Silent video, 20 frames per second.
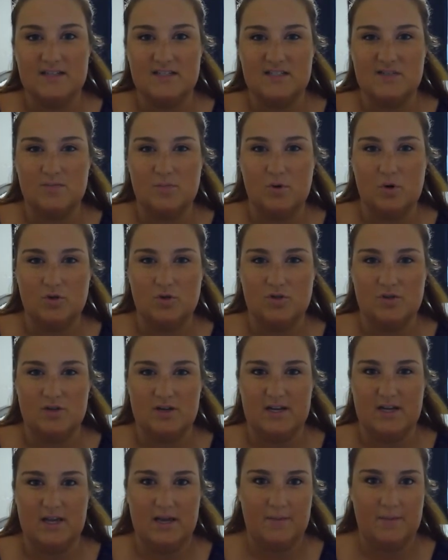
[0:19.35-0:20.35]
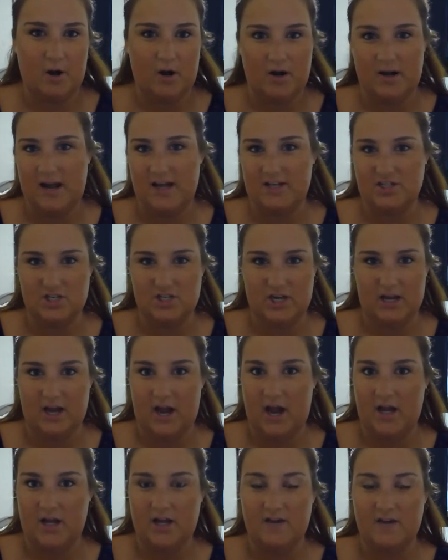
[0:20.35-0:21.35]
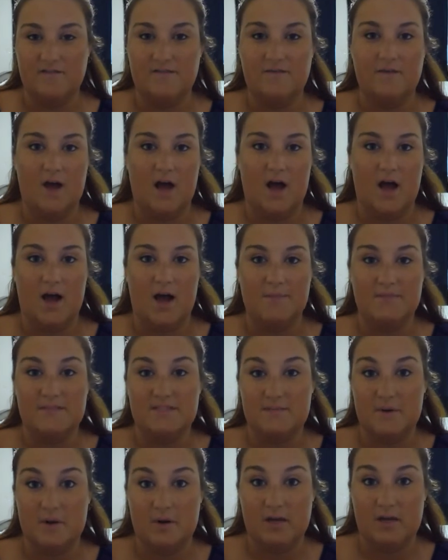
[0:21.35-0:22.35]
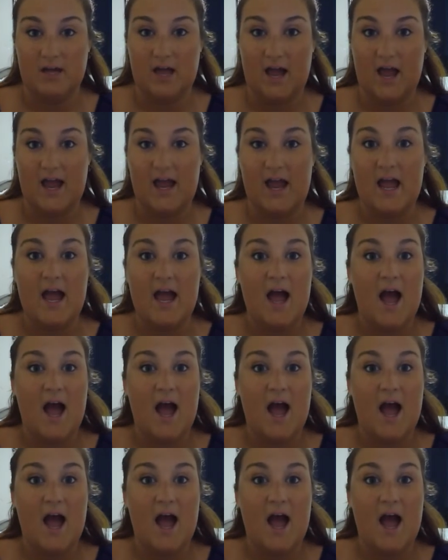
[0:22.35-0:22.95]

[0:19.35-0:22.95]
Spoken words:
smoldery Kim Kardashian kind of smoky eye,